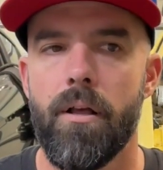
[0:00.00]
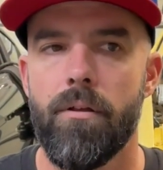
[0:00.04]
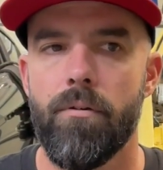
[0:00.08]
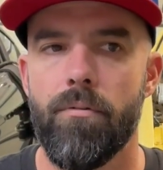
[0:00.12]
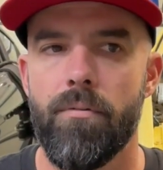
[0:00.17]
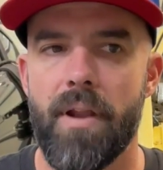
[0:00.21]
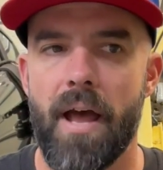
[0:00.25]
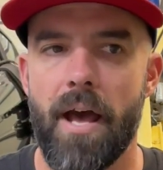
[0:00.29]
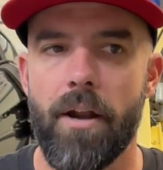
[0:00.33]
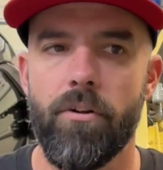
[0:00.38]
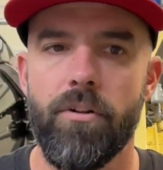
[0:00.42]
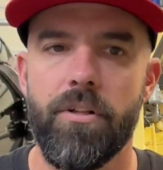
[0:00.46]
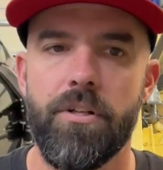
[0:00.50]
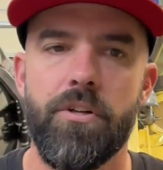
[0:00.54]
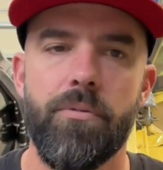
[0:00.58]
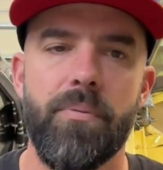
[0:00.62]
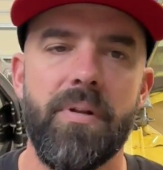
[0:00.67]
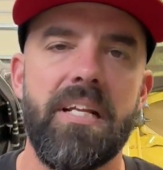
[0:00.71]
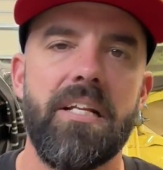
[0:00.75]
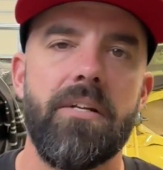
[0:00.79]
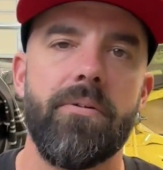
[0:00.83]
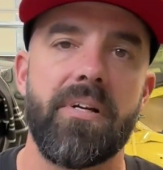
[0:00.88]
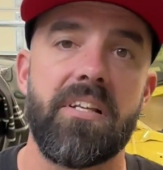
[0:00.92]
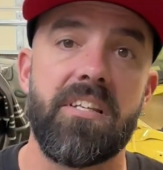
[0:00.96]
not only do we
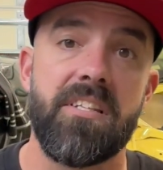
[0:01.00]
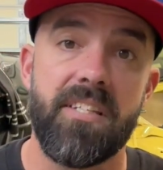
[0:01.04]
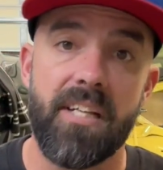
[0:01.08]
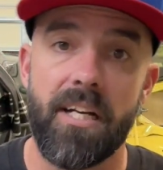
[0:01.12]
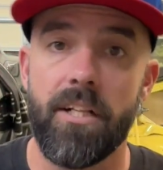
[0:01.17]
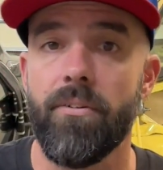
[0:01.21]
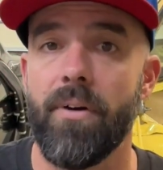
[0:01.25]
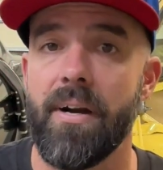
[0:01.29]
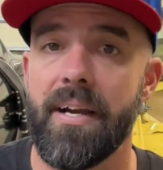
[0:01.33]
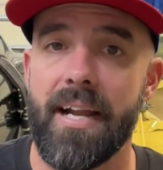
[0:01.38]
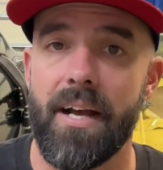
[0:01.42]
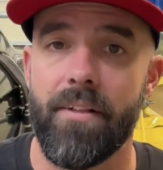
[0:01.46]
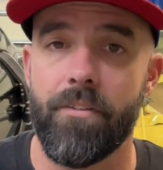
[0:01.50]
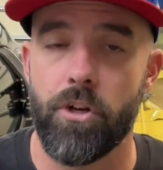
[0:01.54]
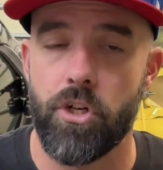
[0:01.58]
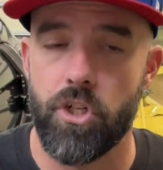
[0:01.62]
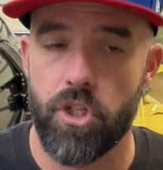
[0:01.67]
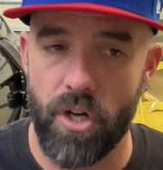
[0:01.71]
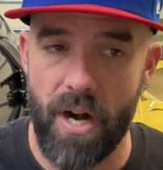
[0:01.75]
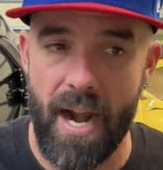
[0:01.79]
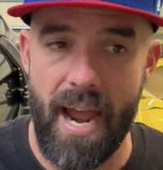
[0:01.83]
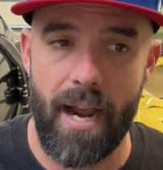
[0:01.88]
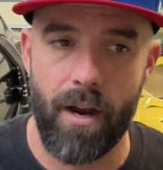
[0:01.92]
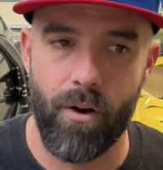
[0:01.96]
need to accelerate down the
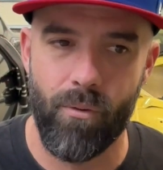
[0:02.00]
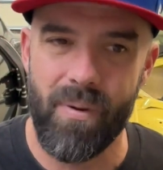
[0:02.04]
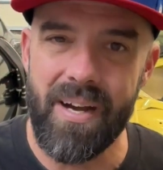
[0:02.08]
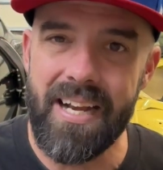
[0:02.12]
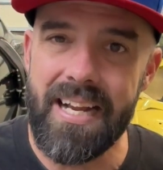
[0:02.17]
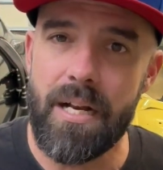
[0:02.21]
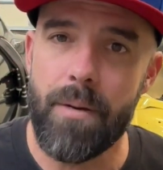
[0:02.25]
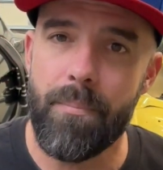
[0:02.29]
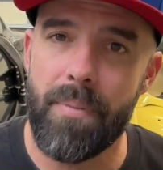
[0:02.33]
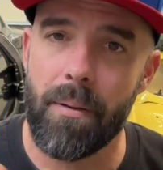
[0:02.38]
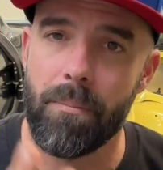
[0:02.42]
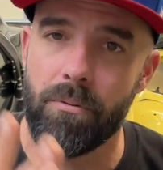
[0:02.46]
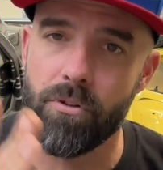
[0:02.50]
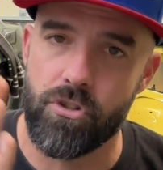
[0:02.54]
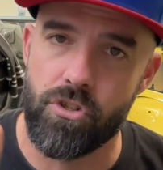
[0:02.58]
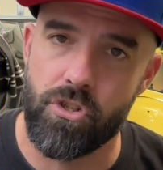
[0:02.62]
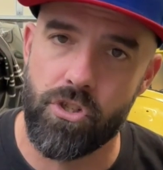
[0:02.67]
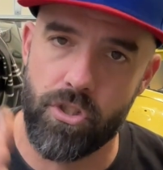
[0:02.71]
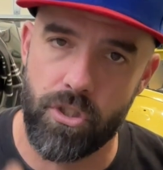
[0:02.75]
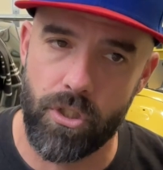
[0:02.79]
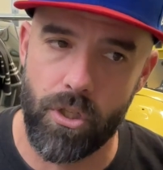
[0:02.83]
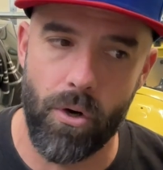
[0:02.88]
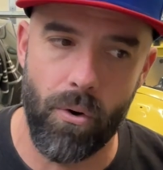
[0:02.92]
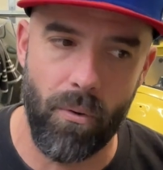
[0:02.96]
track, we need to be able to
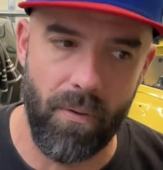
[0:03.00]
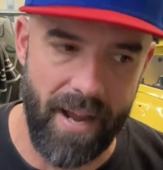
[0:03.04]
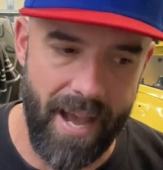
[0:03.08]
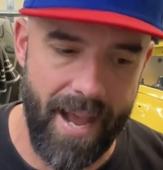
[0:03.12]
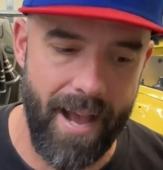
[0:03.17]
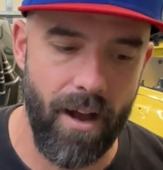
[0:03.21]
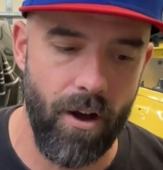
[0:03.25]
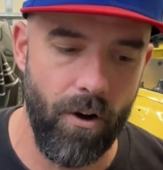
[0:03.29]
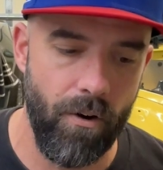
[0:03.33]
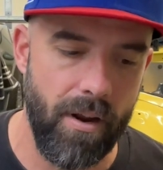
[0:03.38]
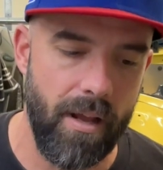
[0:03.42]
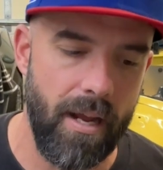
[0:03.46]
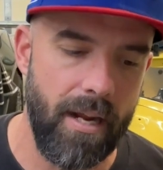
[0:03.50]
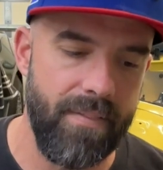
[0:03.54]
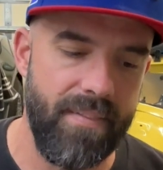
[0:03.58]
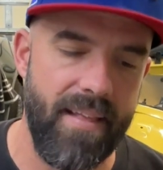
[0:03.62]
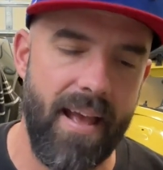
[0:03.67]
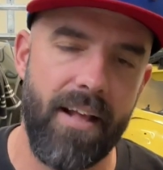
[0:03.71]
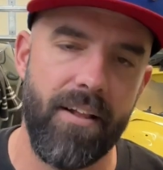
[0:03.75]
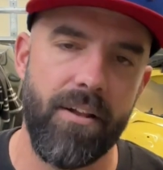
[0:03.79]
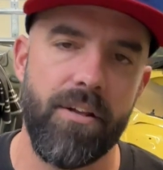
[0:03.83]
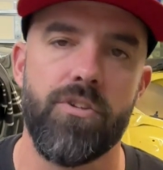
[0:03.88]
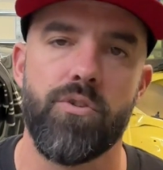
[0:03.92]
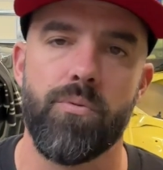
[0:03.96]
slow down, and
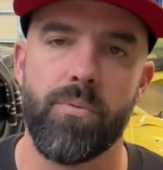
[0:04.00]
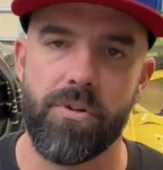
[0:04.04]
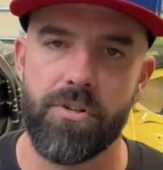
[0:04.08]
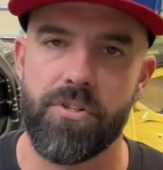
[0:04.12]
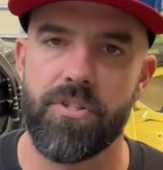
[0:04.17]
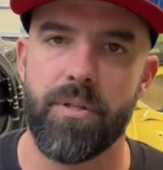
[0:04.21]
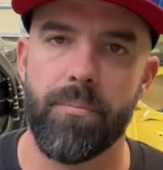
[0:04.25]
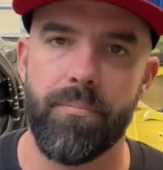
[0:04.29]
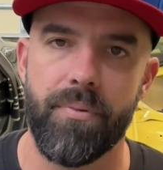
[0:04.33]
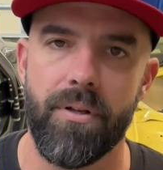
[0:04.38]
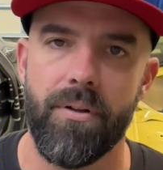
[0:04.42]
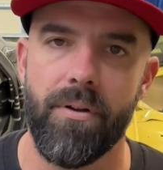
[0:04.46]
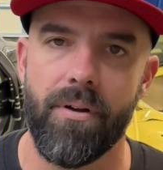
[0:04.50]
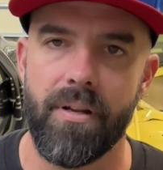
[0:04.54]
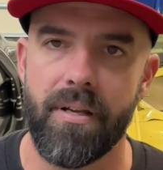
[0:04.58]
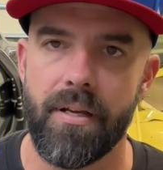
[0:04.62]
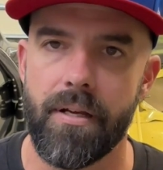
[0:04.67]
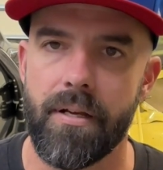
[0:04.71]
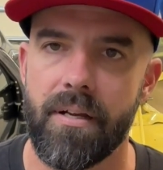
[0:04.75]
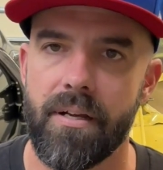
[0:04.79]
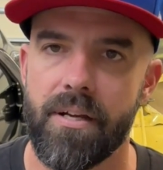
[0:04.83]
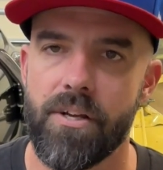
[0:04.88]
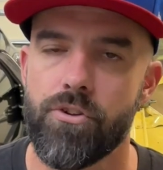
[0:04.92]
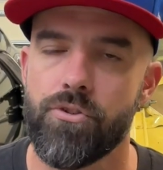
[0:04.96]
that is where
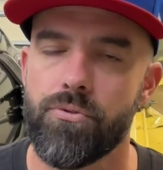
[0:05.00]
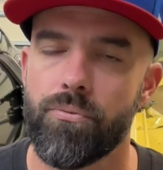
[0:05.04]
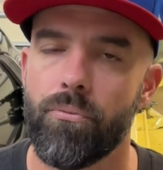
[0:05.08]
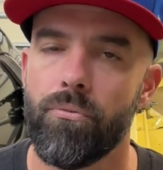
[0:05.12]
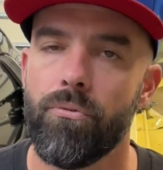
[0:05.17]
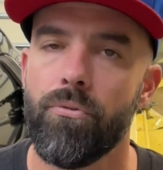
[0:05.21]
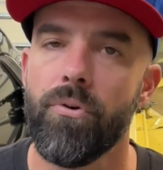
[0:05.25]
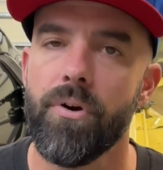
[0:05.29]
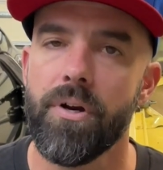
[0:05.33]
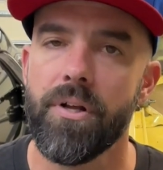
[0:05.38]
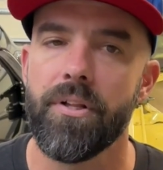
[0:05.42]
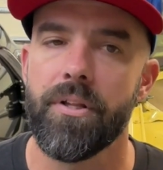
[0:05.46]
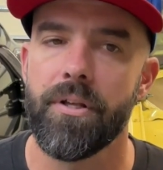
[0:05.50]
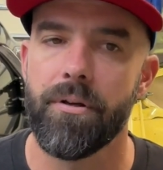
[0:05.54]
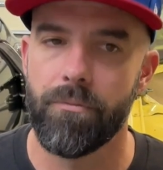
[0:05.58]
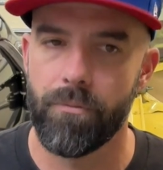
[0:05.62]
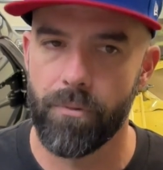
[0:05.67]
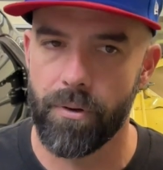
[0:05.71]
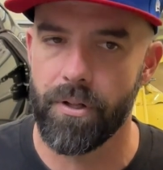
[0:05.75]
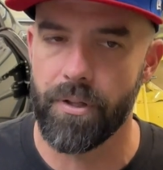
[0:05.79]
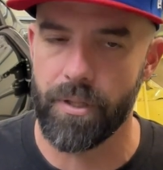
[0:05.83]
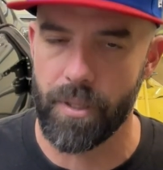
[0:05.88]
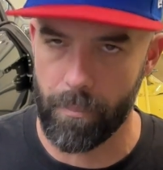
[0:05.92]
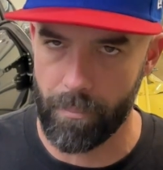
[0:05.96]
stability is really,
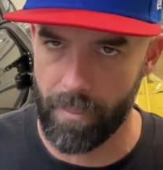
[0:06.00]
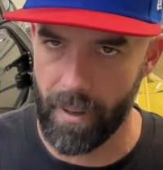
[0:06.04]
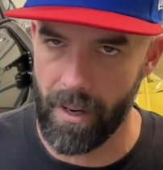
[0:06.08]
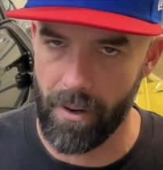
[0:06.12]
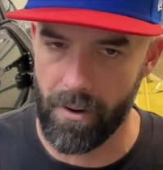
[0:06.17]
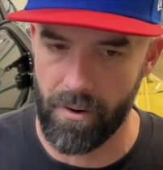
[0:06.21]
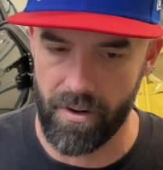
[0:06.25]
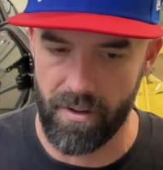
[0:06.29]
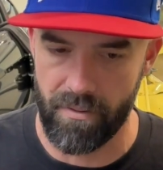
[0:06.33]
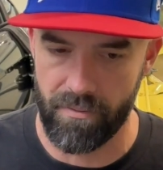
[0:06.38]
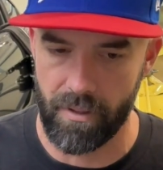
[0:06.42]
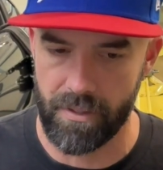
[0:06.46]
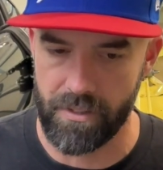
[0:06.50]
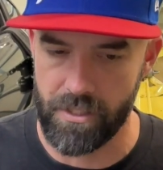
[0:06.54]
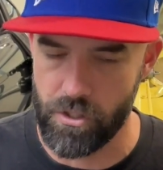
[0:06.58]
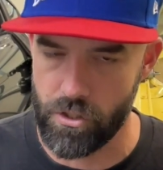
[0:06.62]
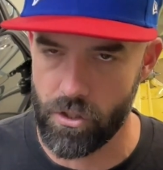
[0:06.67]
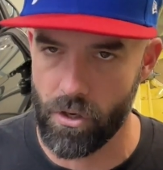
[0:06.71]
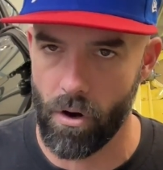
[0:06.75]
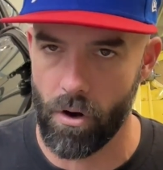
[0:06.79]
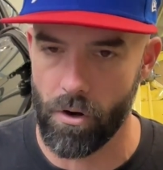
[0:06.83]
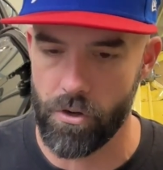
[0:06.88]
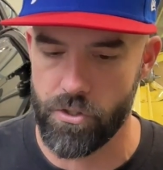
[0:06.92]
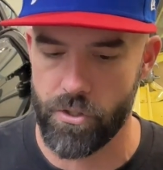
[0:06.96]
really imperative on these
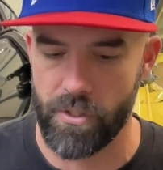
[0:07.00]
cars.